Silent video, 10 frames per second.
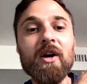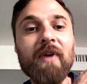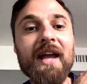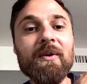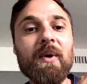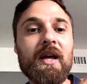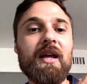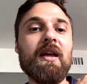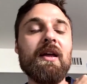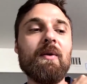right
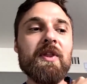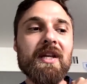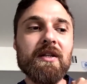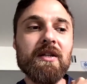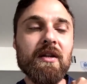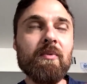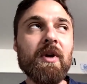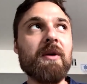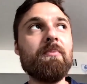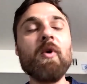away with a
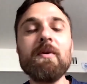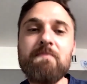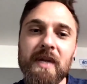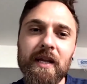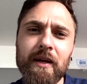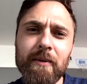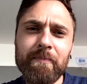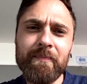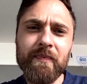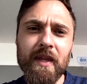more medium
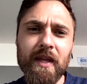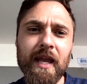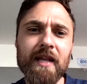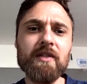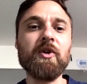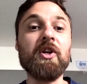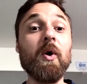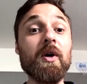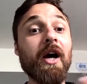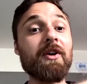hit, so you
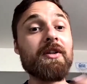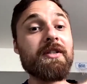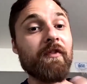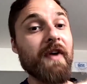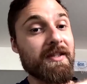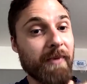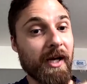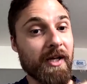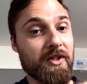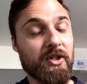don't cut yourself as
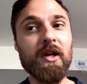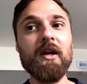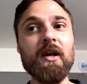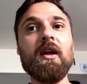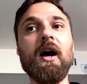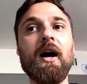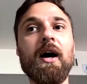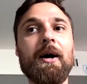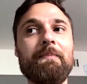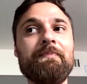much,
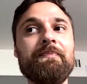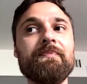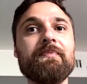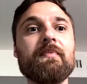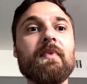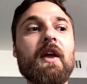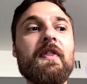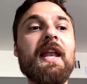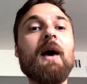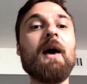then
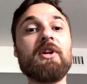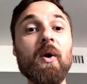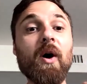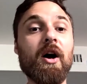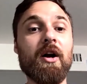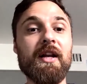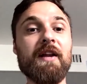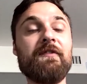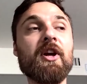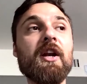I would go hard. And
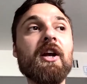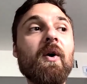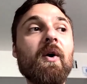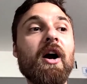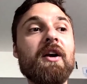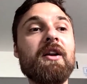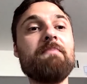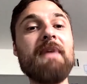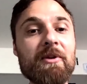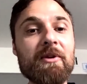if you're gonna go hard,
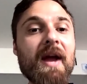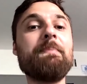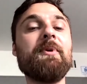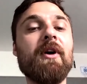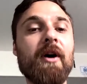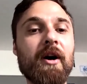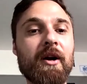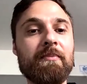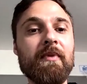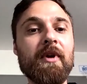maybe wrap your
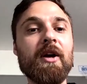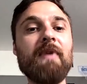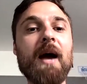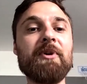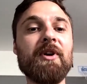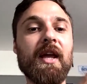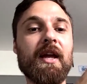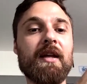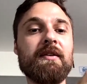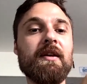arm, wrap your
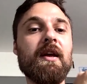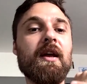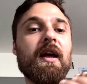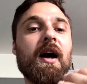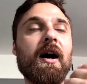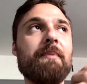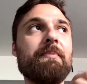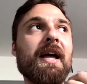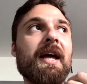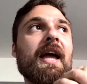hand.
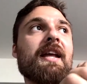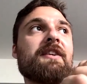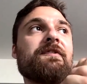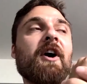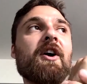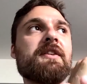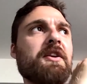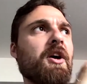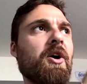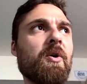Again, as far as I
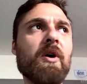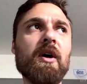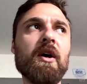know,